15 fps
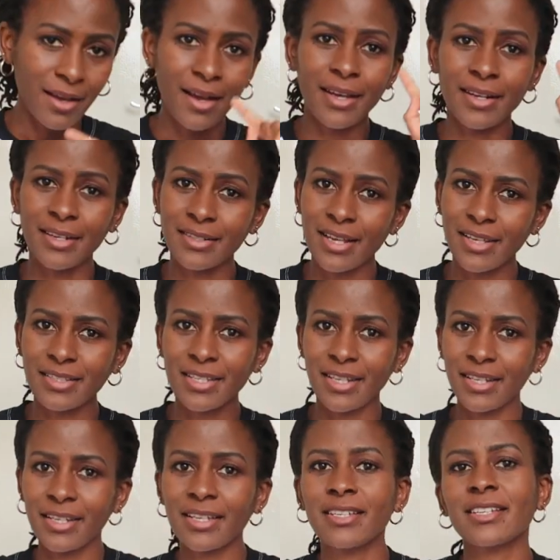and attach a
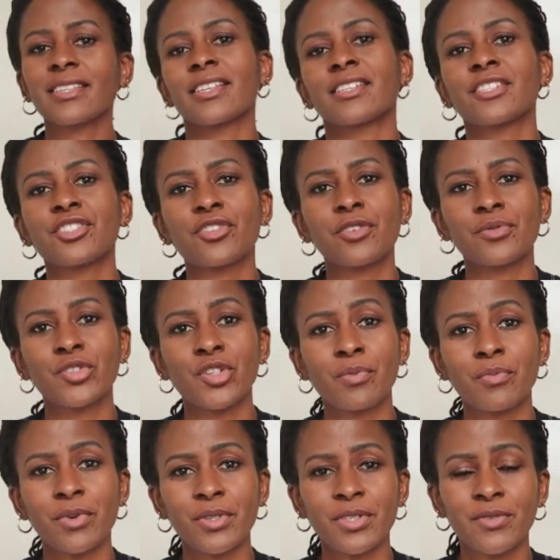link in the
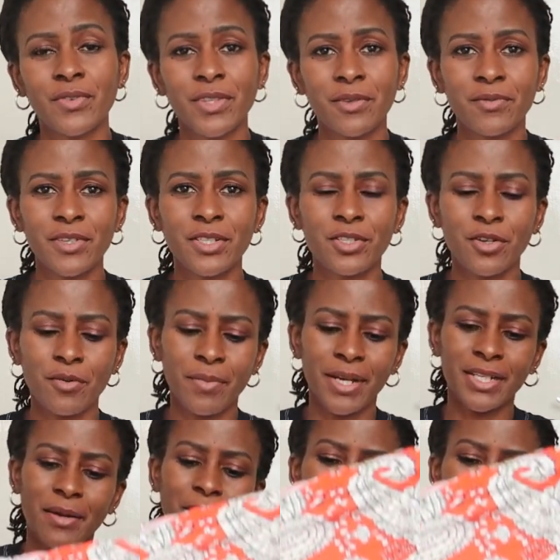description box for the video, but I